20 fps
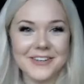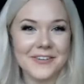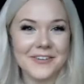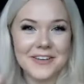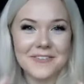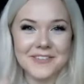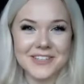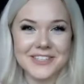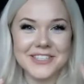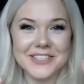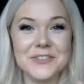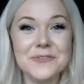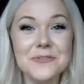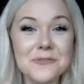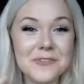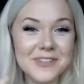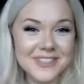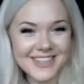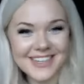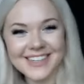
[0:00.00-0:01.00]
not even just
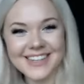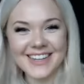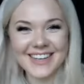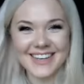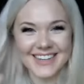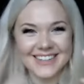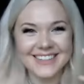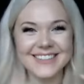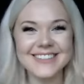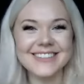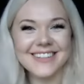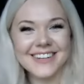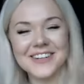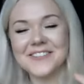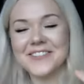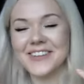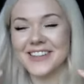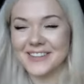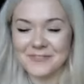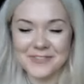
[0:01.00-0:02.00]
physically
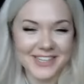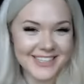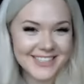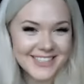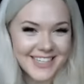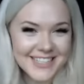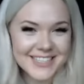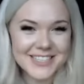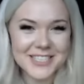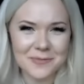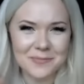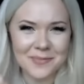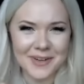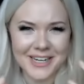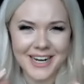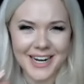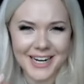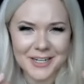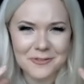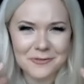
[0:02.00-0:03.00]
stuck with tension, but
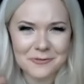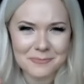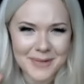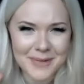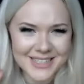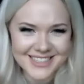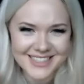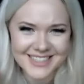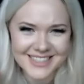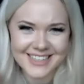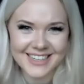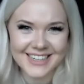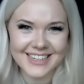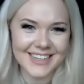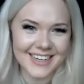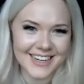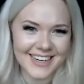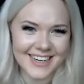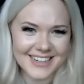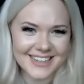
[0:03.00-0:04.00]
kind of
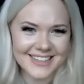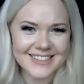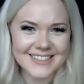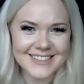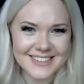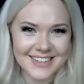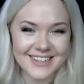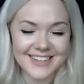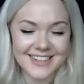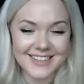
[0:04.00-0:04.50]
mentally stuck.